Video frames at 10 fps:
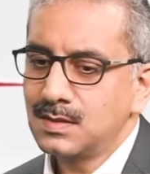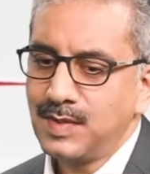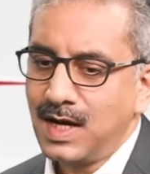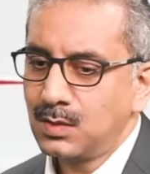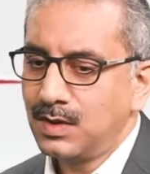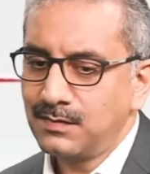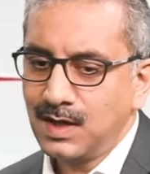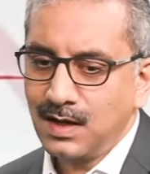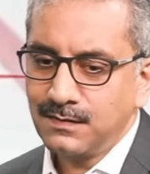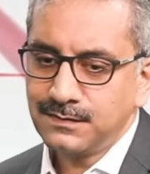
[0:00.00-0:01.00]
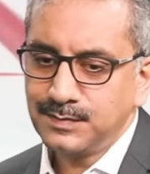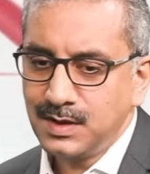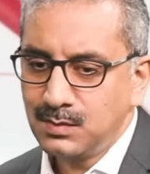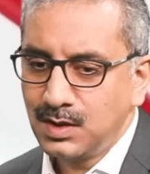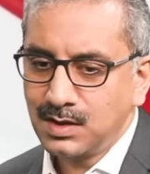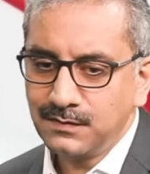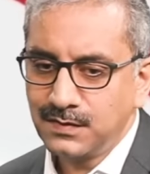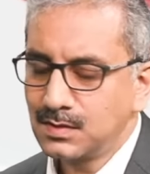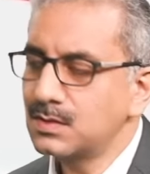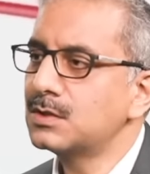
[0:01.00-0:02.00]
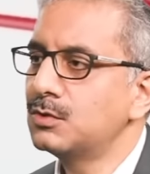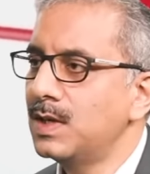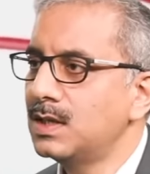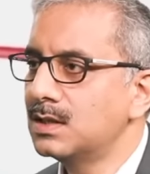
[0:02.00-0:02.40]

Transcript: bank where we have been working for close to 20